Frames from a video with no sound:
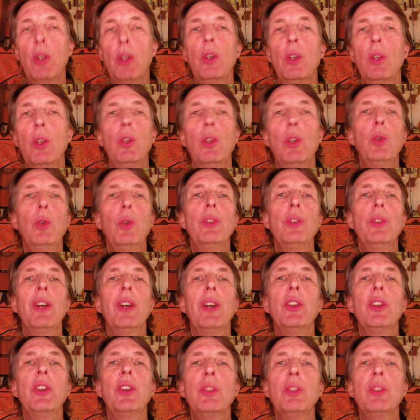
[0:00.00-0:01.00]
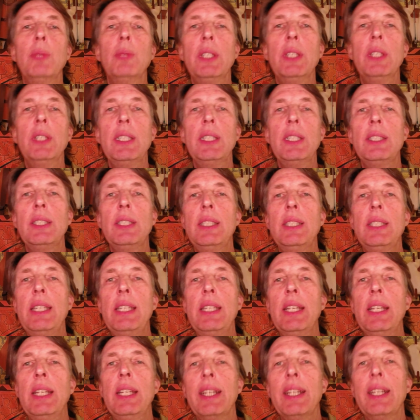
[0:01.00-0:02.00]
who is ultimately
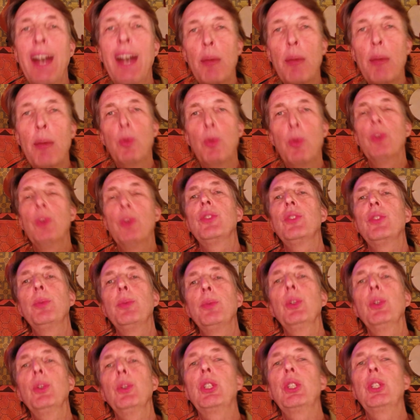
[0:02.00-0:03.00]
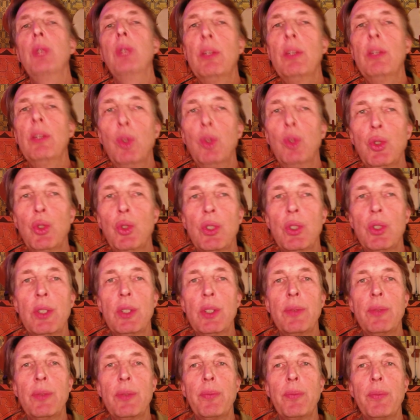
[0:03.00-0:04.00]
seeking an upward spiritual evolution